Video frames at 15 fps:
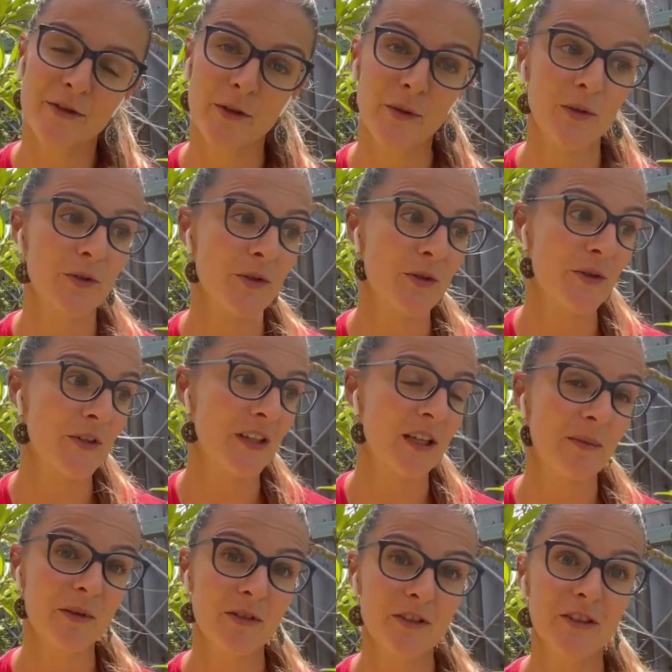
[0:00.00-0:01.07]
If you want to see
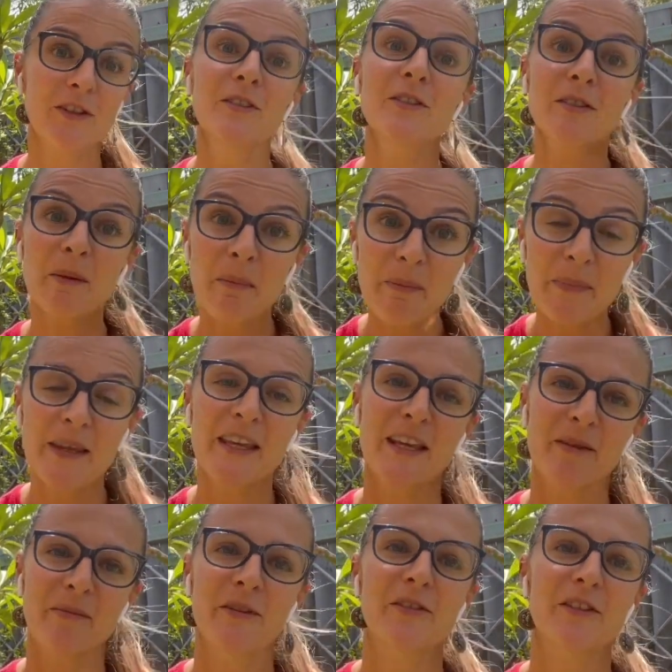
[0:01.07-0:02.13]
a miracle, be
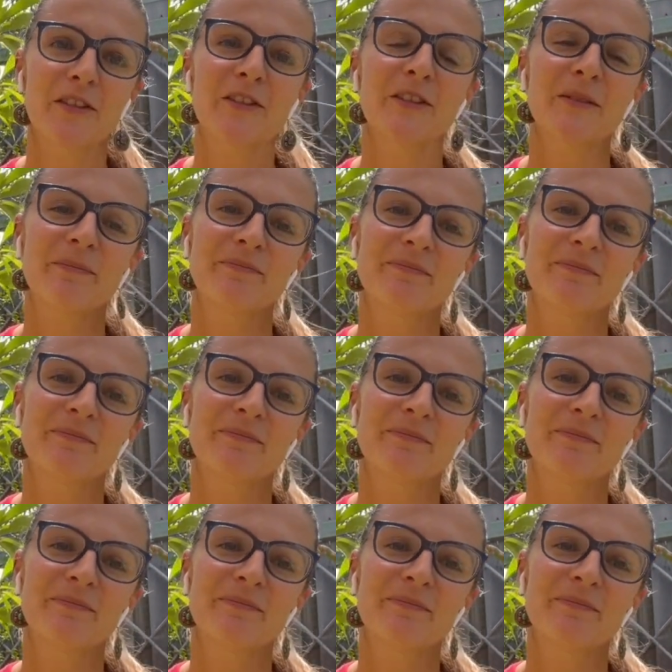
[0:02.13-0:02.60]
a miracle.